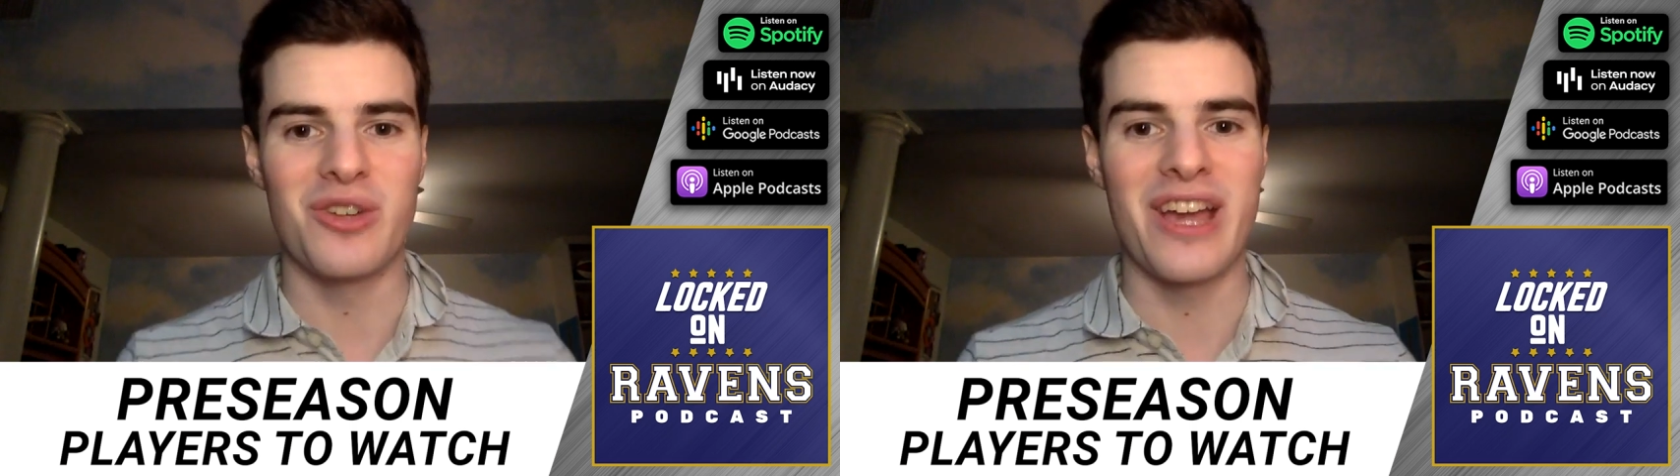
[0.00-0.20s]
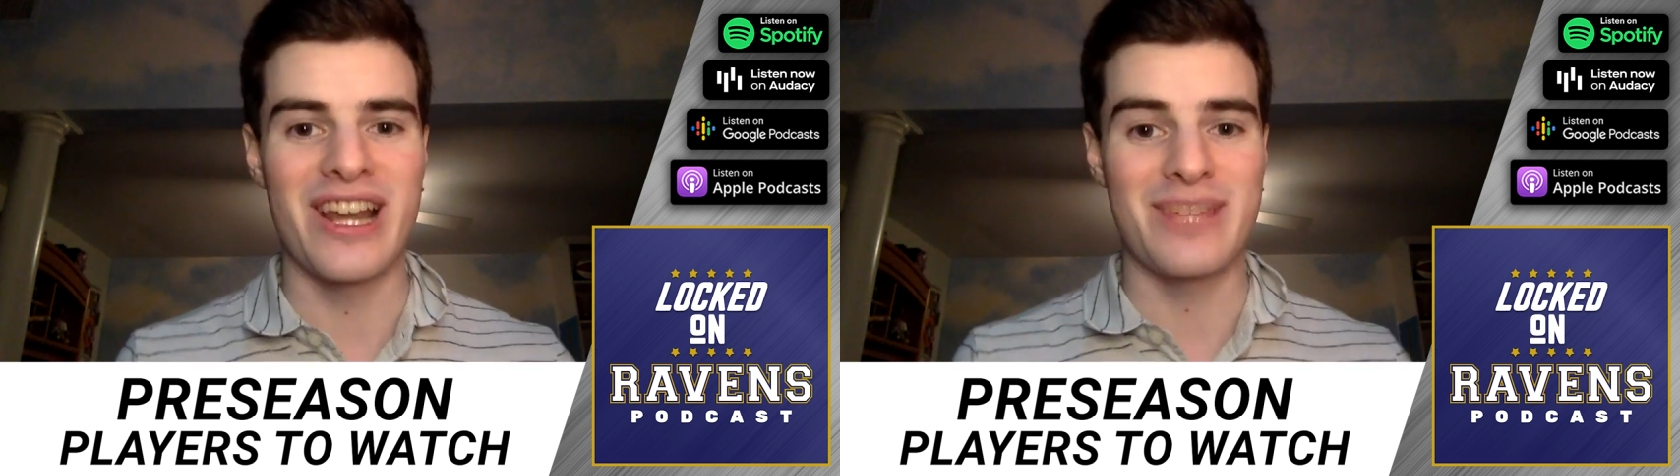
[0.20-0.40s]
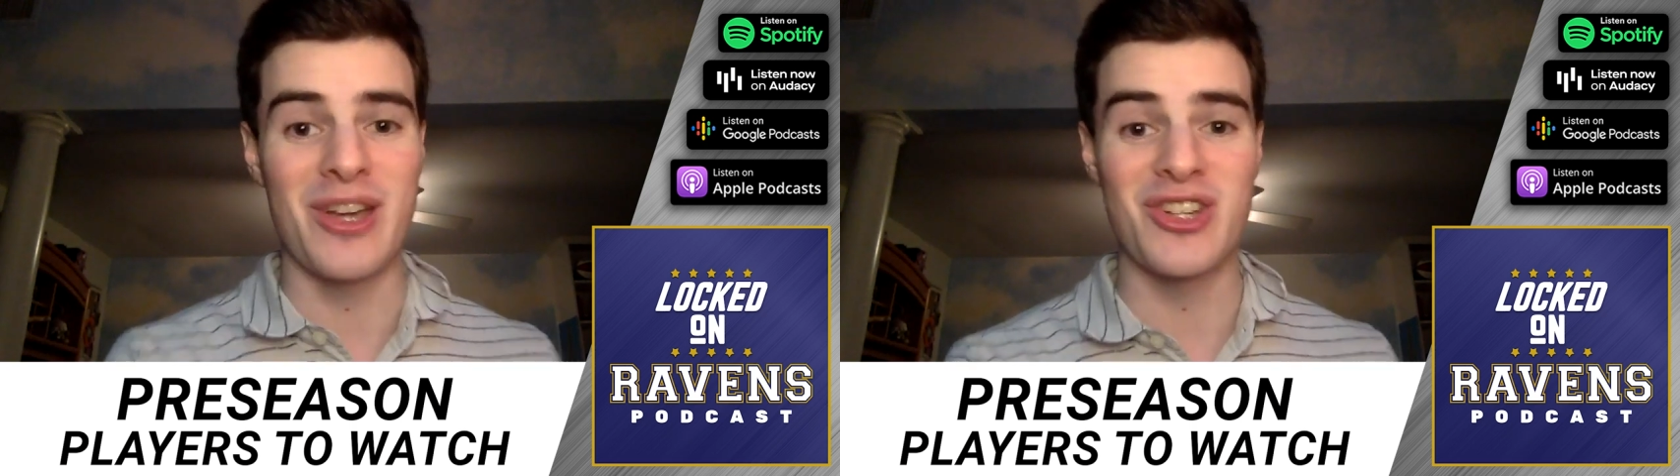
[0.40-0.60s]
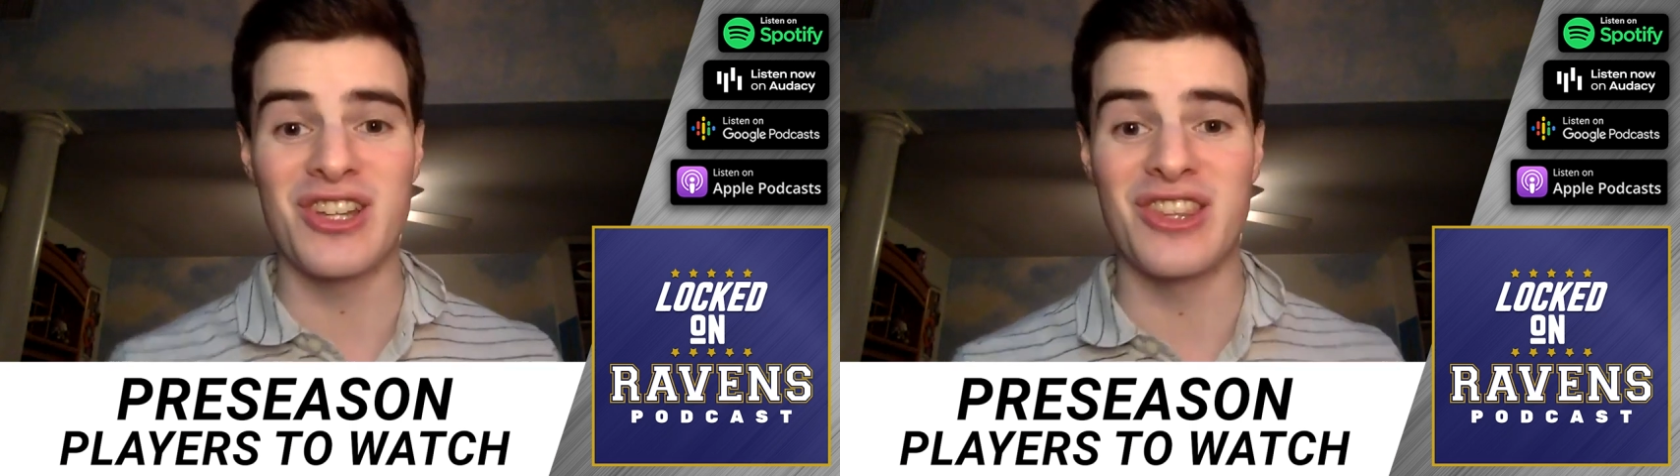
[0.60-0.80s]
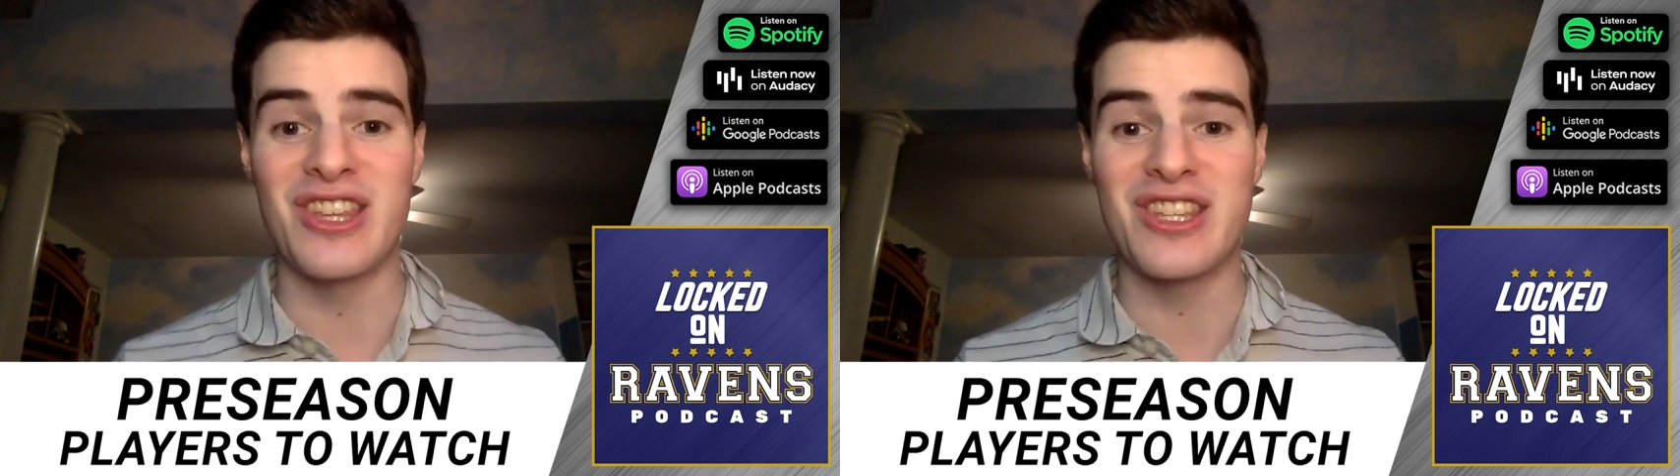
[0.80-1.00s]
he'll get,
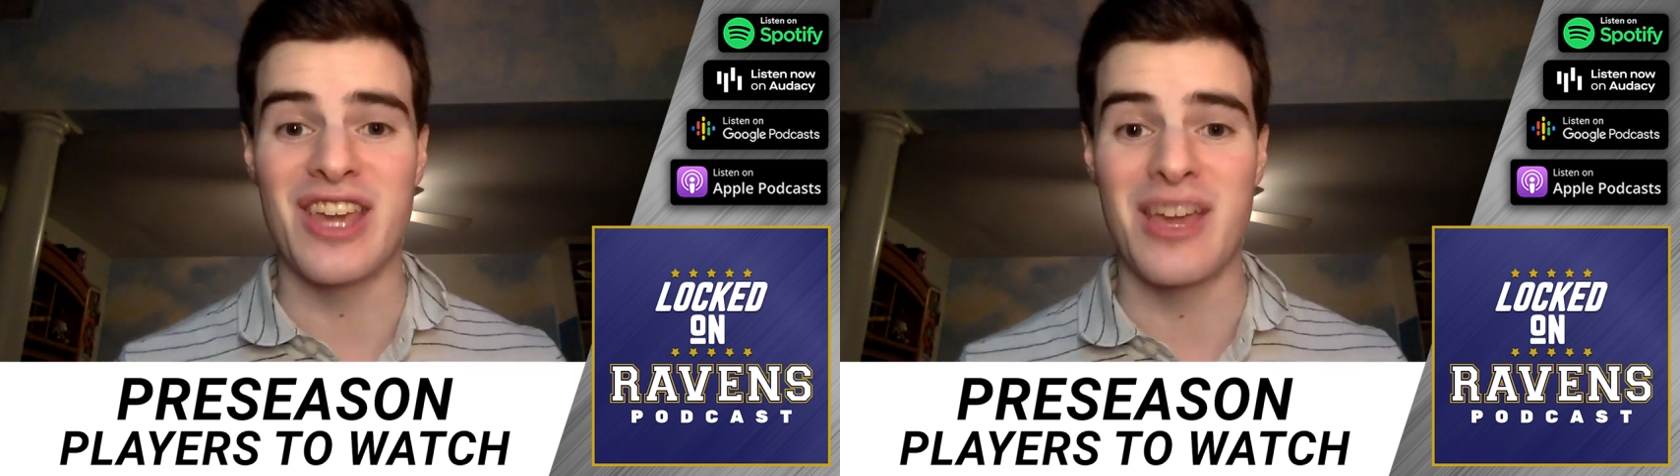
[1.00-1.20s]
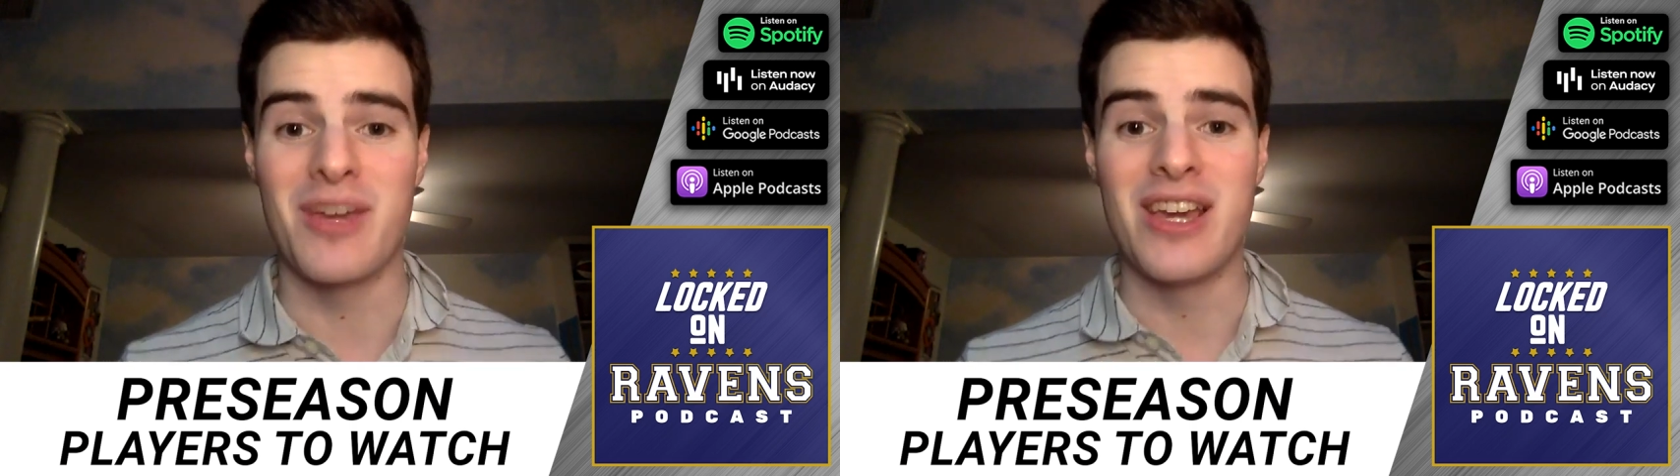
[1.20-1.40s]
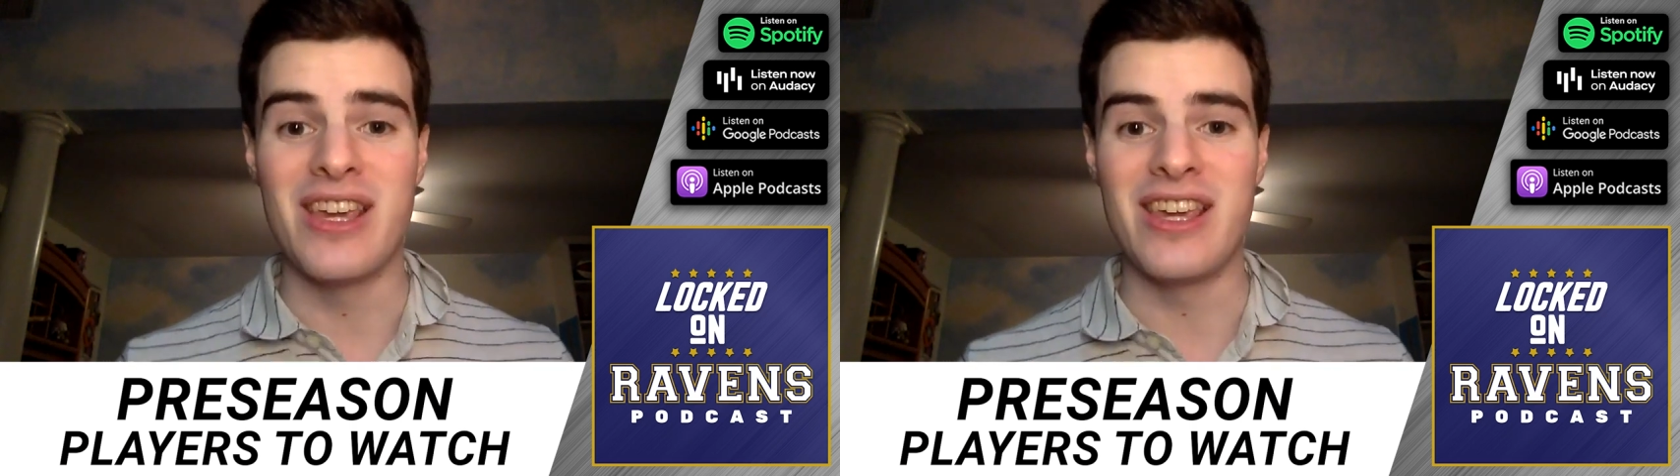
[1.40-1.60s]
especially in this game,